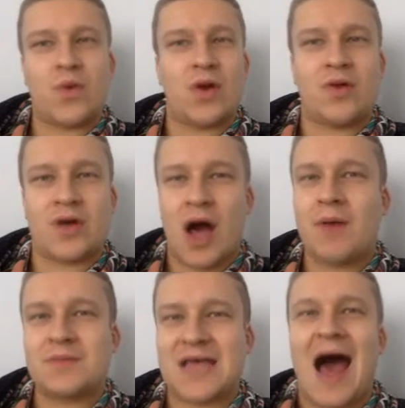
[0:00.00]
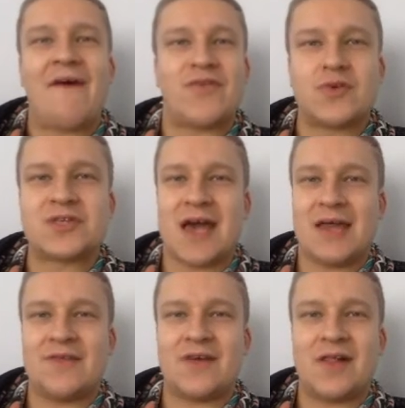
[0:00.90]
World Cups have those
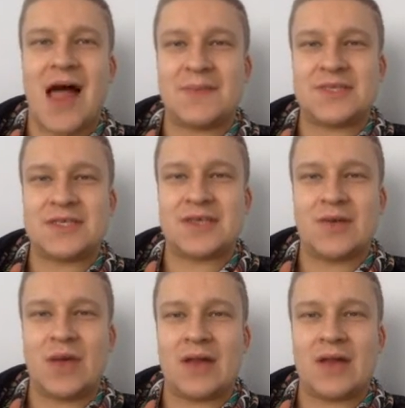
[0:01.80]
kind of collapses that